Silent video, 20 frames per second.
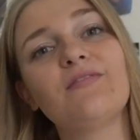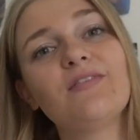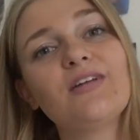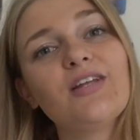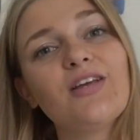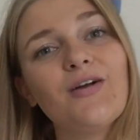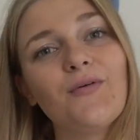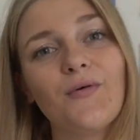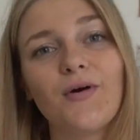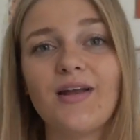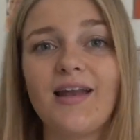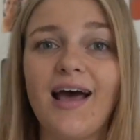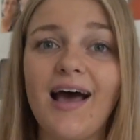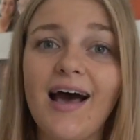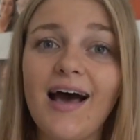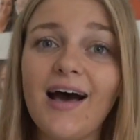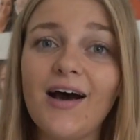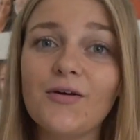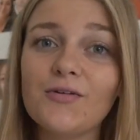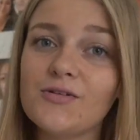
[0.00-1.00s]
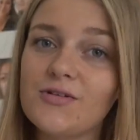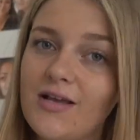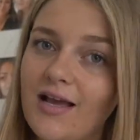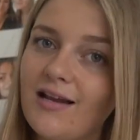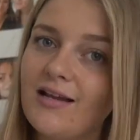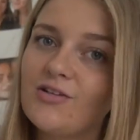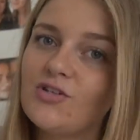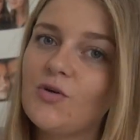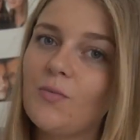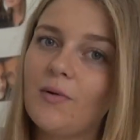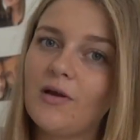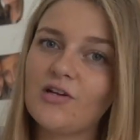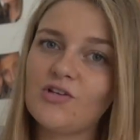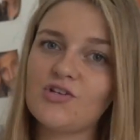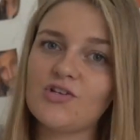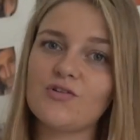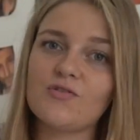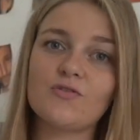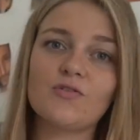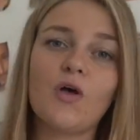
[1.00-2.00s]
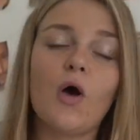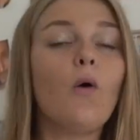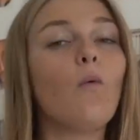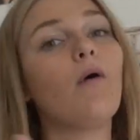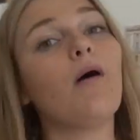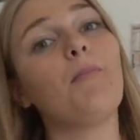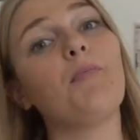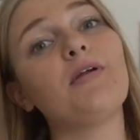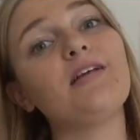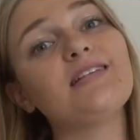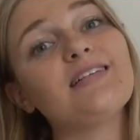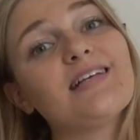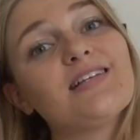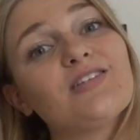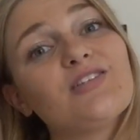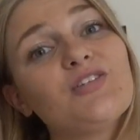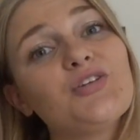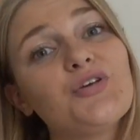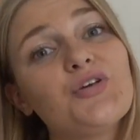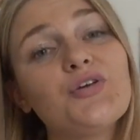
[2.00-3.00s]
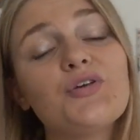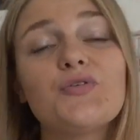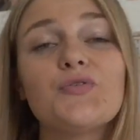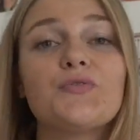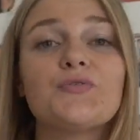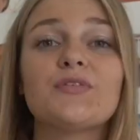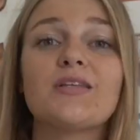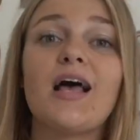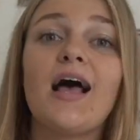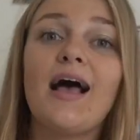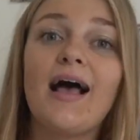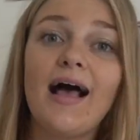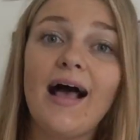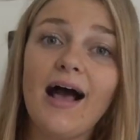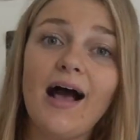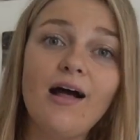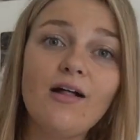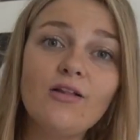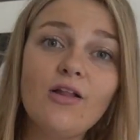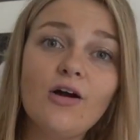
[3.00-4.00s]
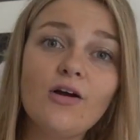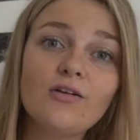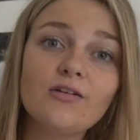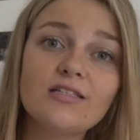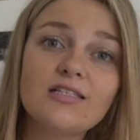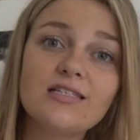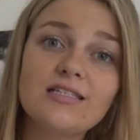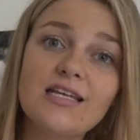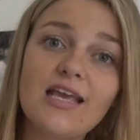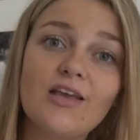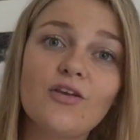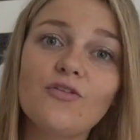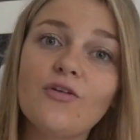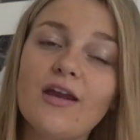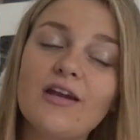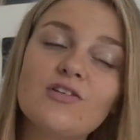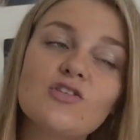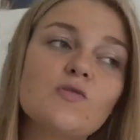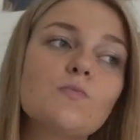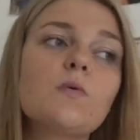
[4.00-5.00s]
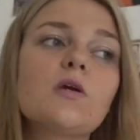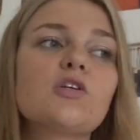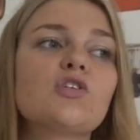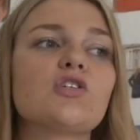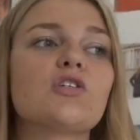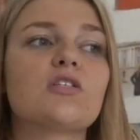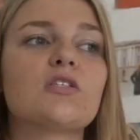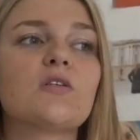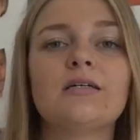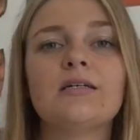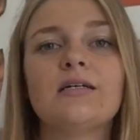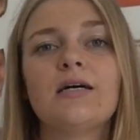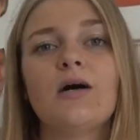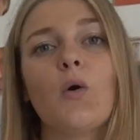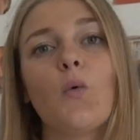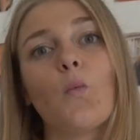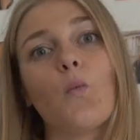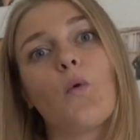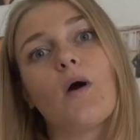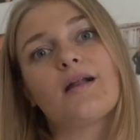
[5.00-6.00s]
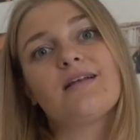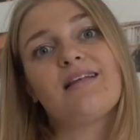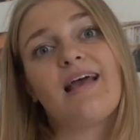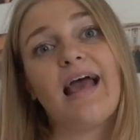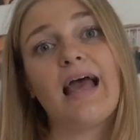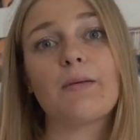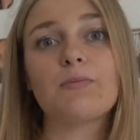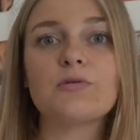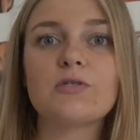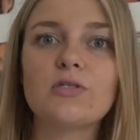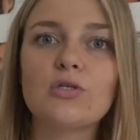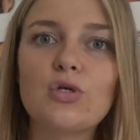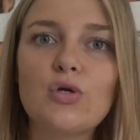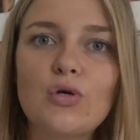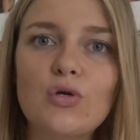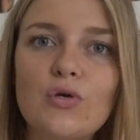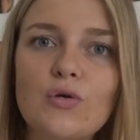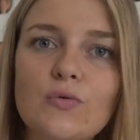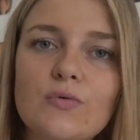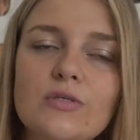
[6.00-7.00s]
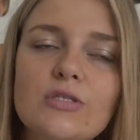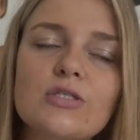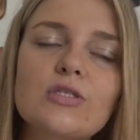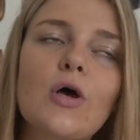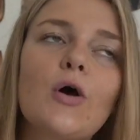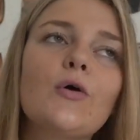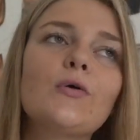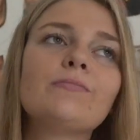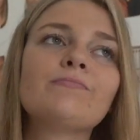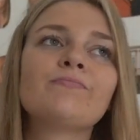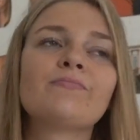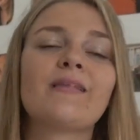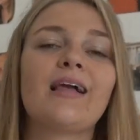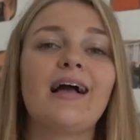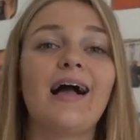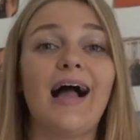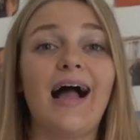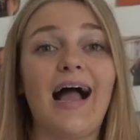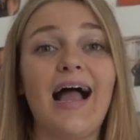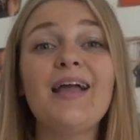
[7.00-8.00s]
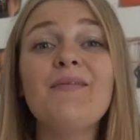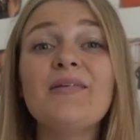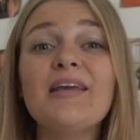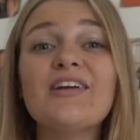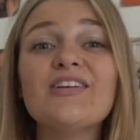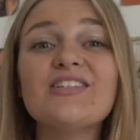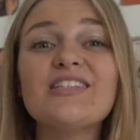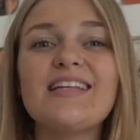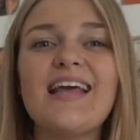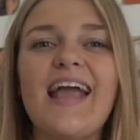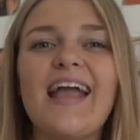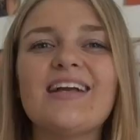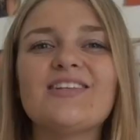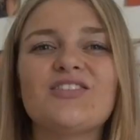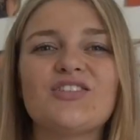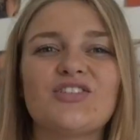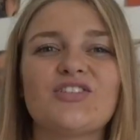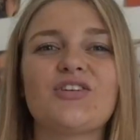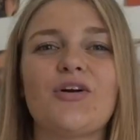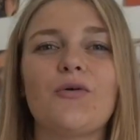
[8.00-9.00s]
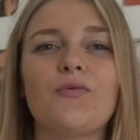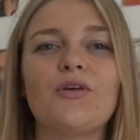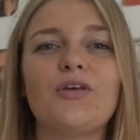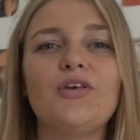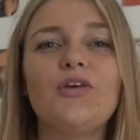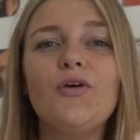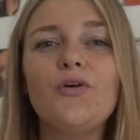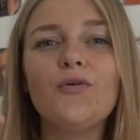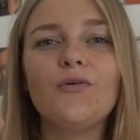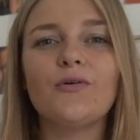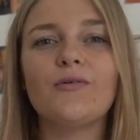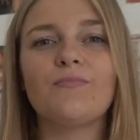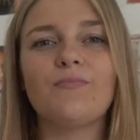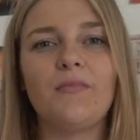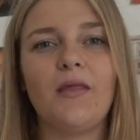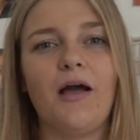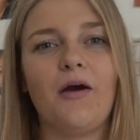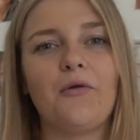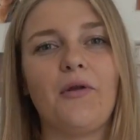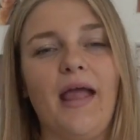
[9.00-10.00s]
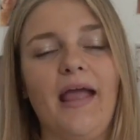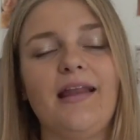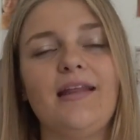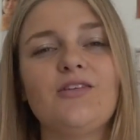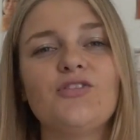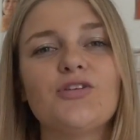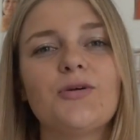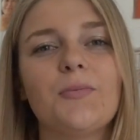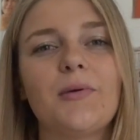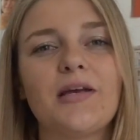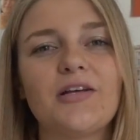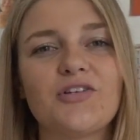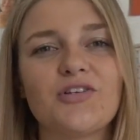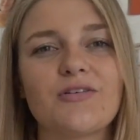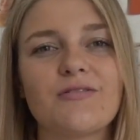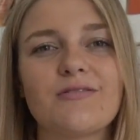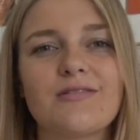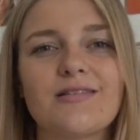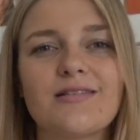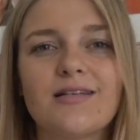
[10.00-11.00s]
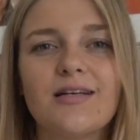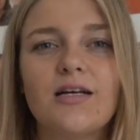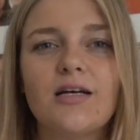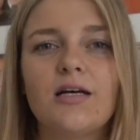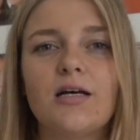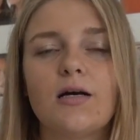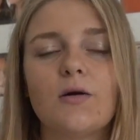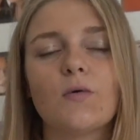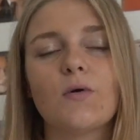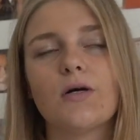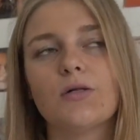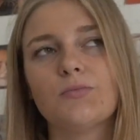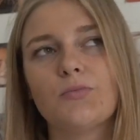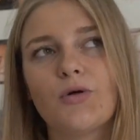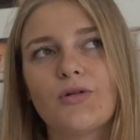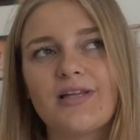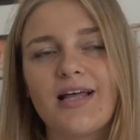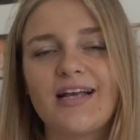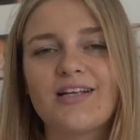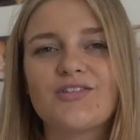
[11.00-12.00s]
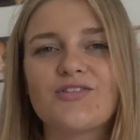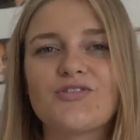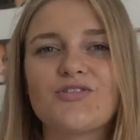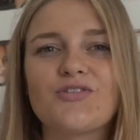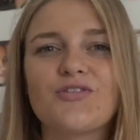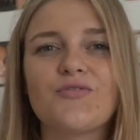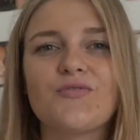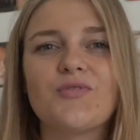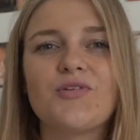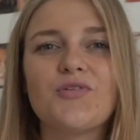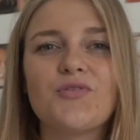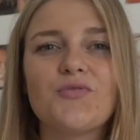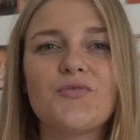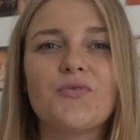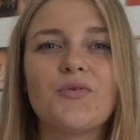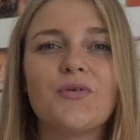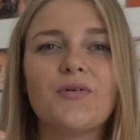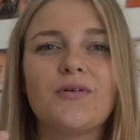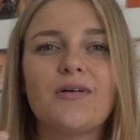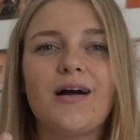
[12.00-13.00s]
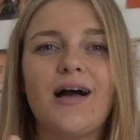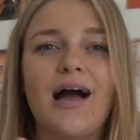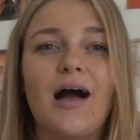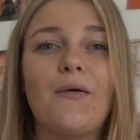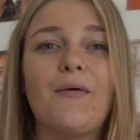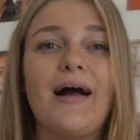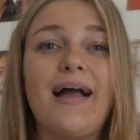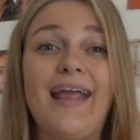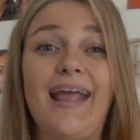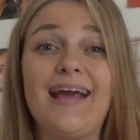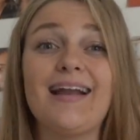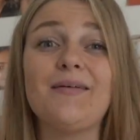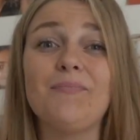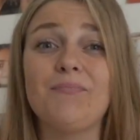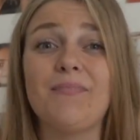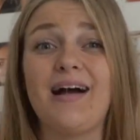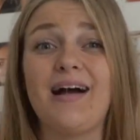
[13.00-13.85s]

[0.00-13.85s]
a video on how to edit your pictures? What presets do you use? How long does it take you to edit your pictures? What apps do you use? So I'm here today to show you how to edit your pictures. Well, more like to show you how I edit